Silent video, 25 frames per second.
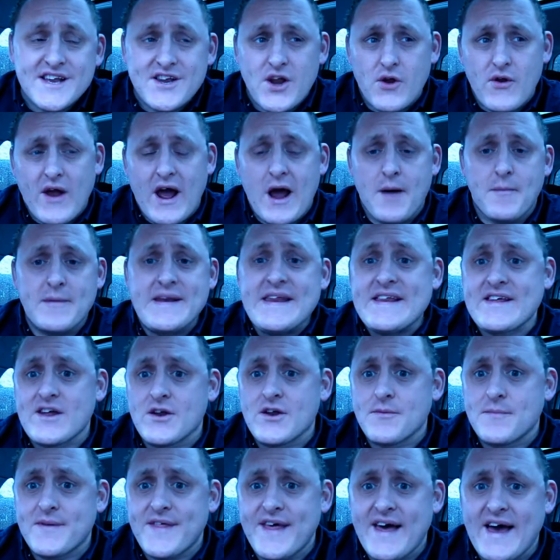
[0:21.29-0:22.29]
I don't know how many are
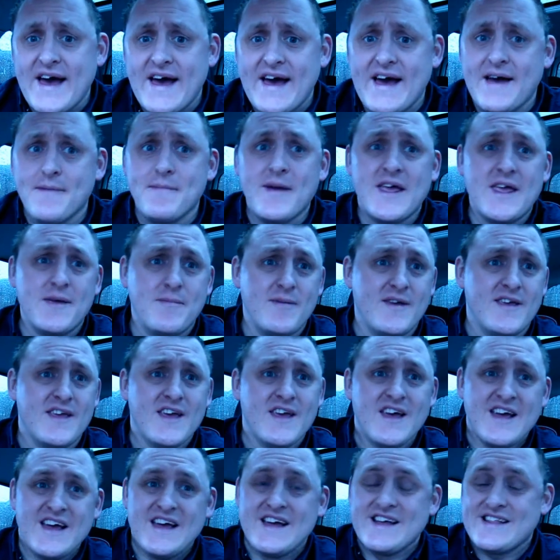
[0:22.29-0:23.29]
going to be there, maybe
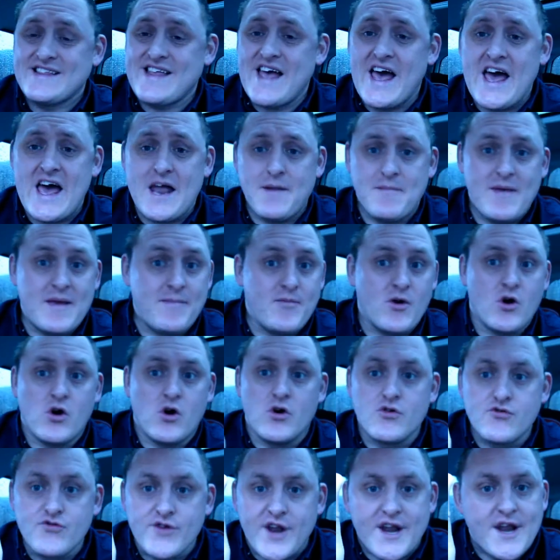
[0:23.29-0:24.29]
10, maybe
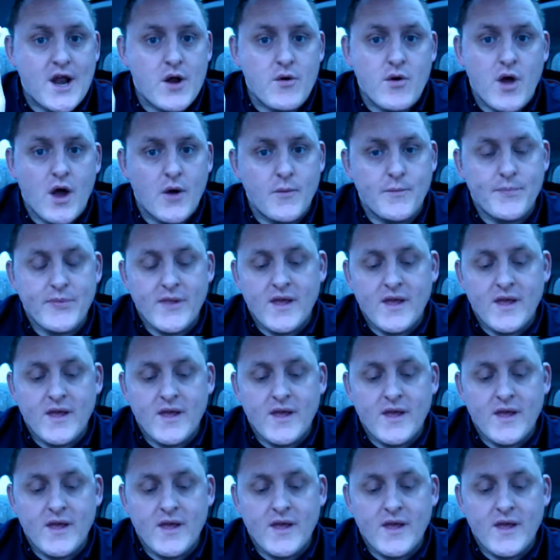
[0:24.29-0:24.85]
100, I don't know.